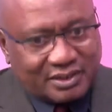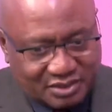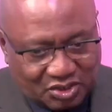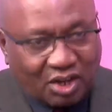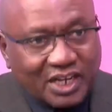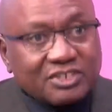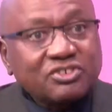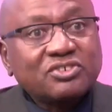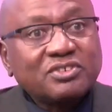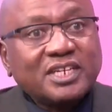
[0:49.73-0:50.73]
as
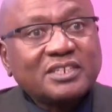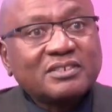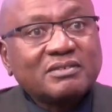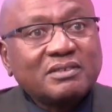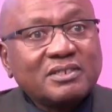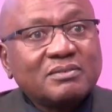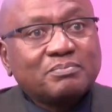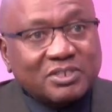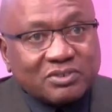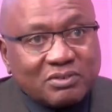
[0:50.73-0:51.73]
knowledge that this
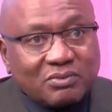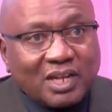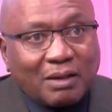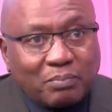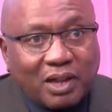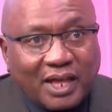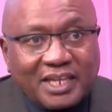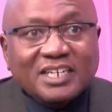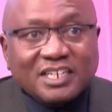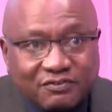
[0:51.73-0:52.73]
person will apply
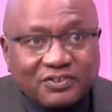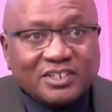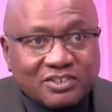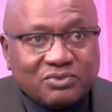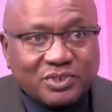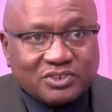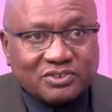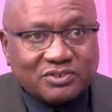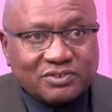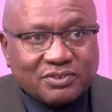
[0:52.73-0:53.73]
in different
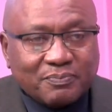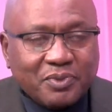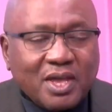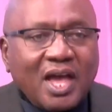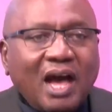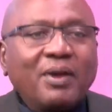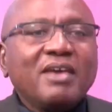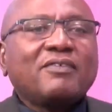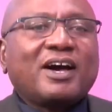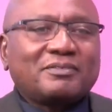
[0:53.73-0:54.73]
situations. Mm -hmm. However,